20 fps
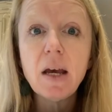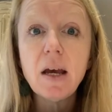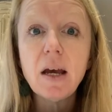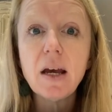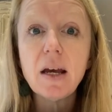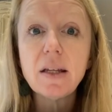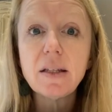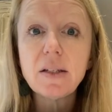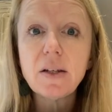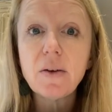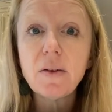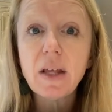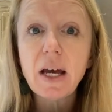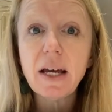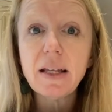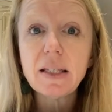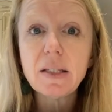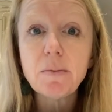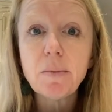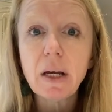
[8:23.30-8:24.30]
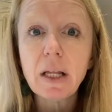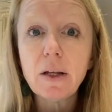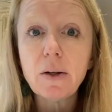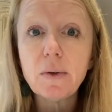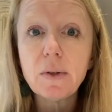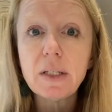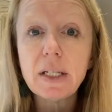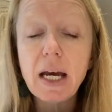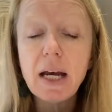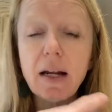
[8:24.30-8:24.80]
And so that's my
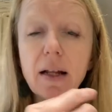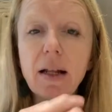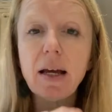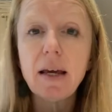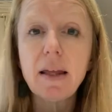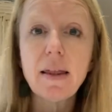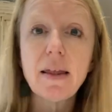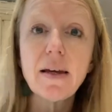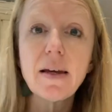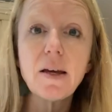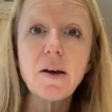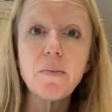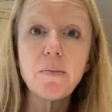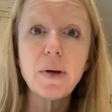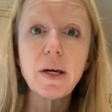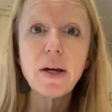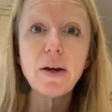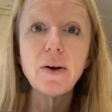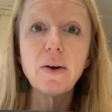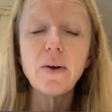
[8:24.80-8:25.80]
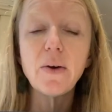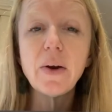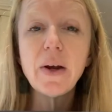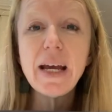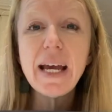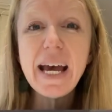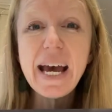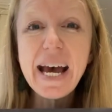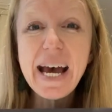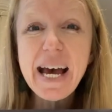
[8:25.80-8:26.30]
little satellite thing up here.
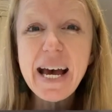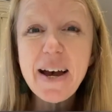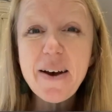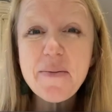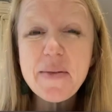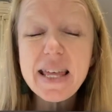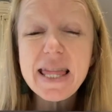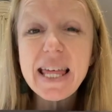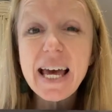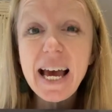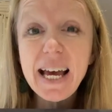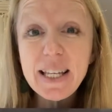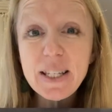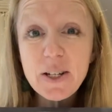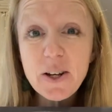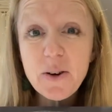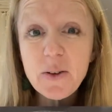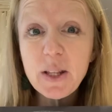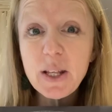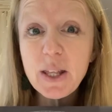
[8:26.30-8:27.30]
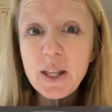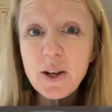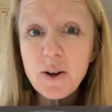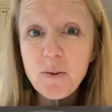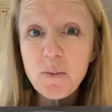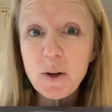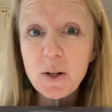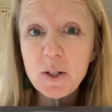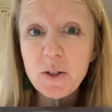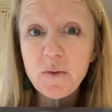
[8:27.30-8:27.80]
Um, and that's on the
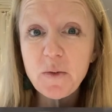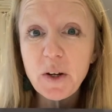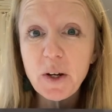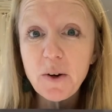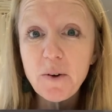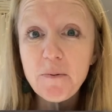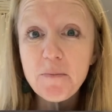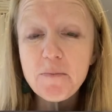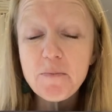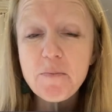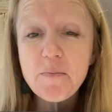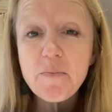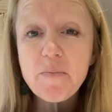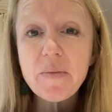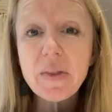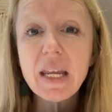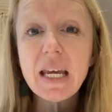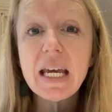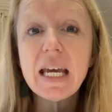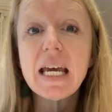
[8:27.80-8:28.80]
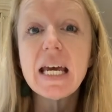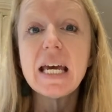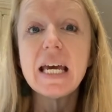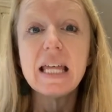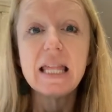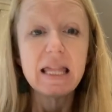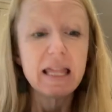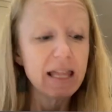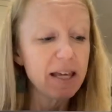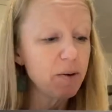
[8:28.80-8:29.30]
thermosphere.
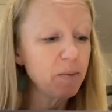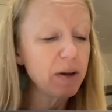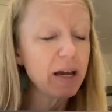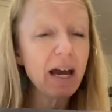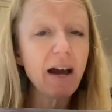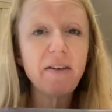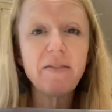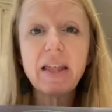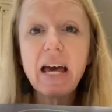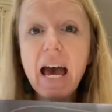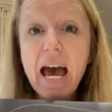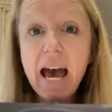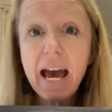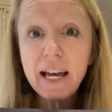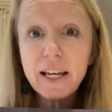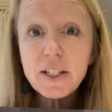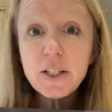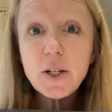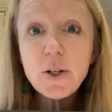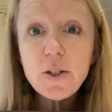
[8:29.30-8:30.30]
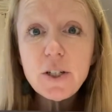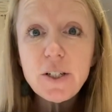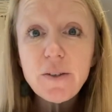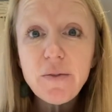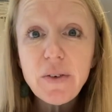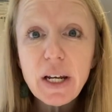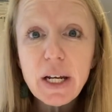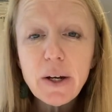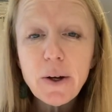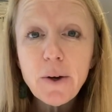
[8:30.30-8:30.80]
Then we have the
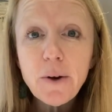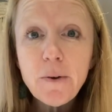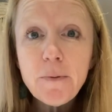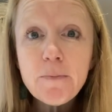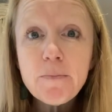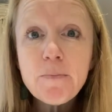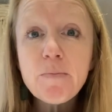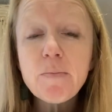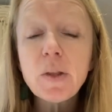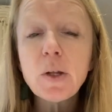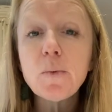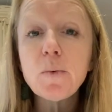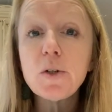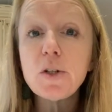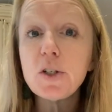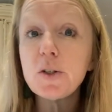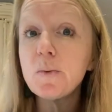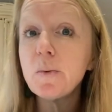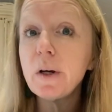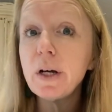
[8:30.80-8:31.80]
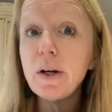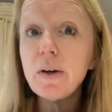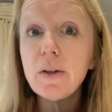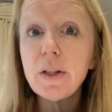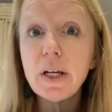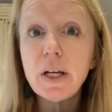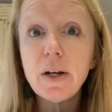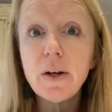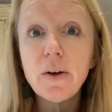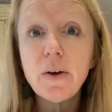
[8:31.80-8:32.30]
exosphere, which is where
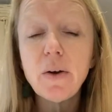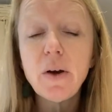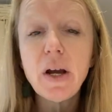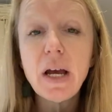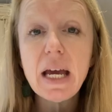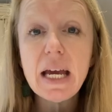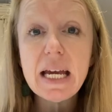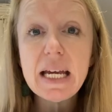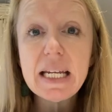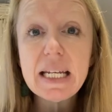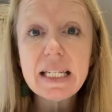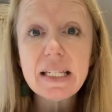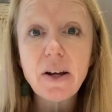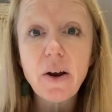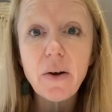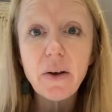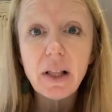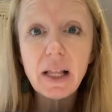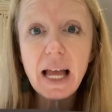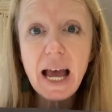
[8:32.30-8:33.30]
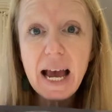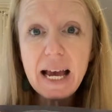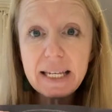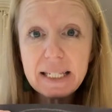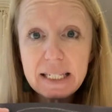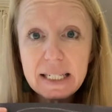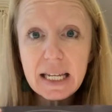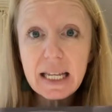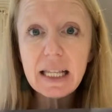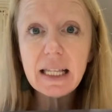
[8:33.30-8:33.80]
there, it is our
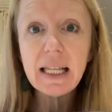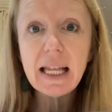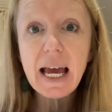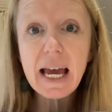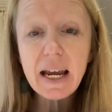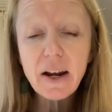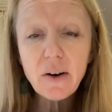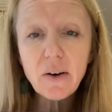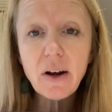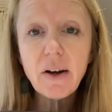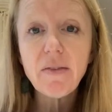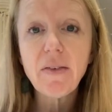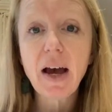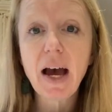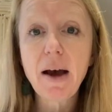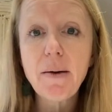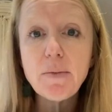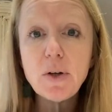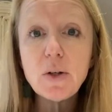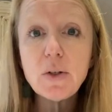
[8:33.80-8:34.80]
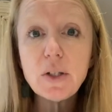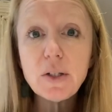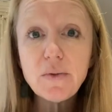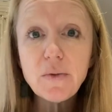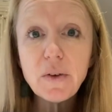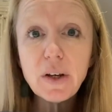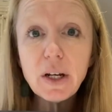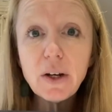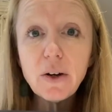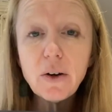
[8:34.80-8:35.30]
last layer of
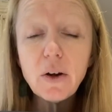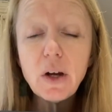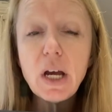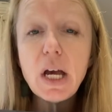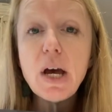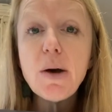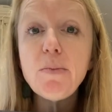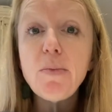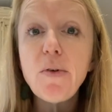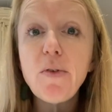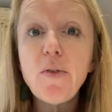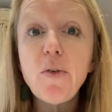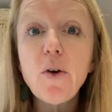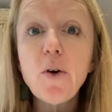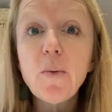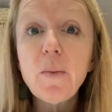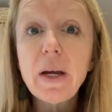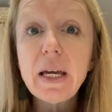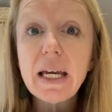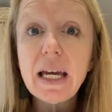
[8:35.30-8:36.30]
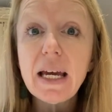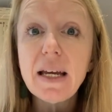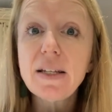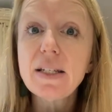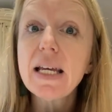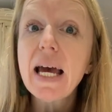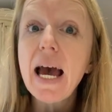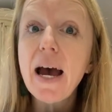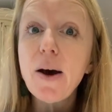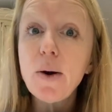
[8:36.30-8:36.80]
atmosphere before we get
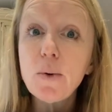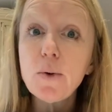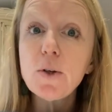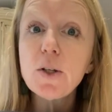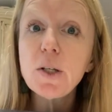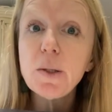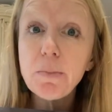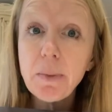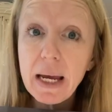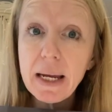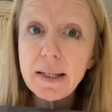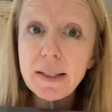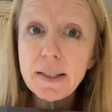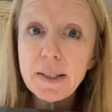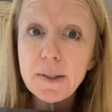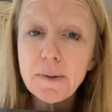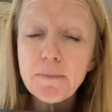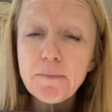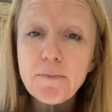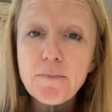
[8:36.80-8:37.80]
to outer space.